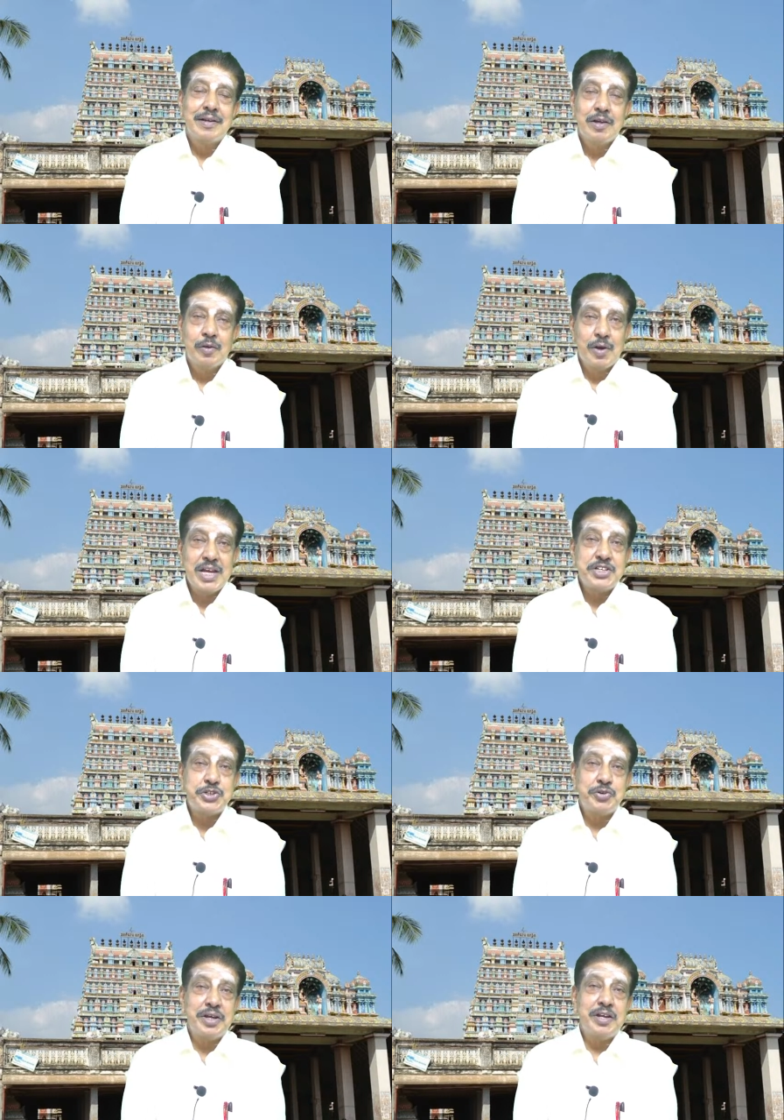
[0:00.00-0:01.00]
Why
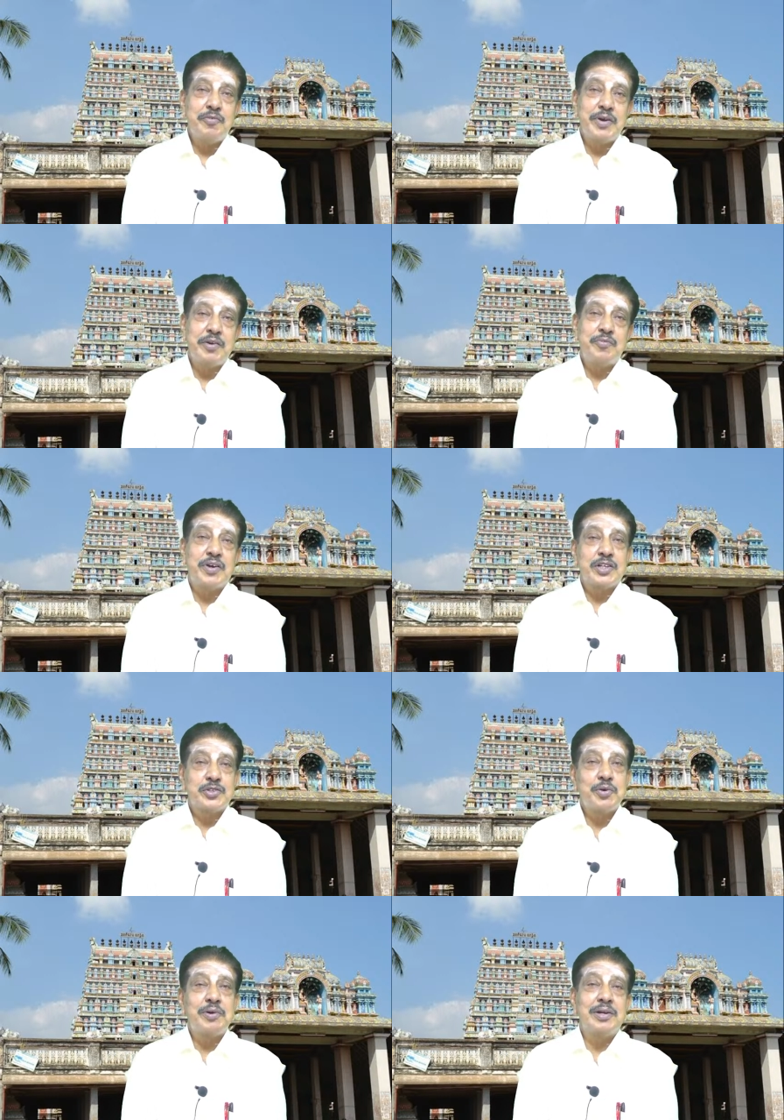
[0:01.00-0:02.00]
should he wait for a
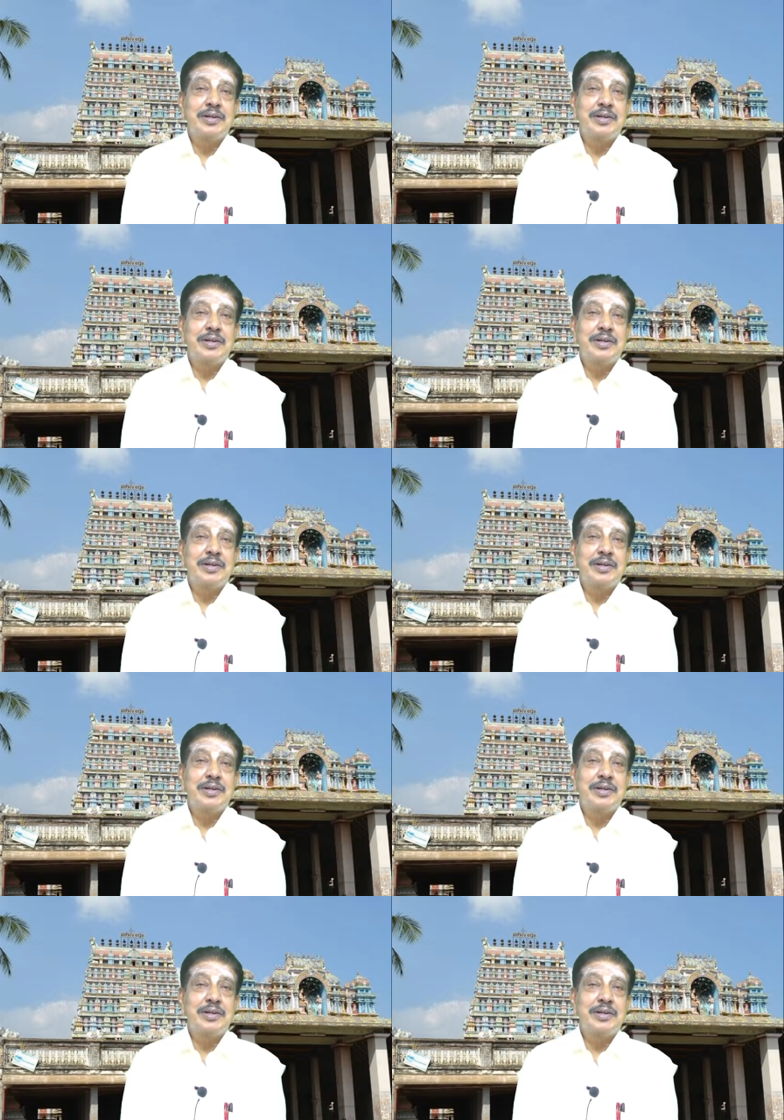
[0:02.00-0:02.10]
soul?